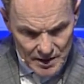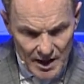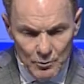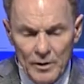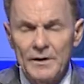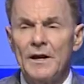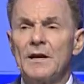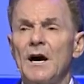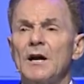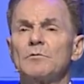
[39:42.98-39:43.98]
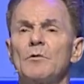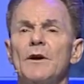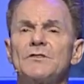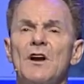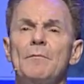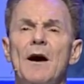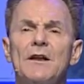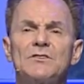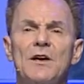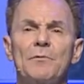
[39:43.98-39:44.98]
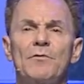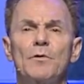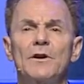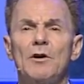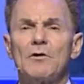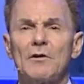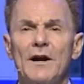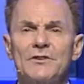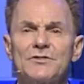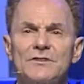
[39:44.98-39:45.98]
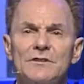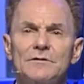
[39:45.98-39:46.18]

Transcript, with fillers: And one day God will raise our bodies up if we know Christ.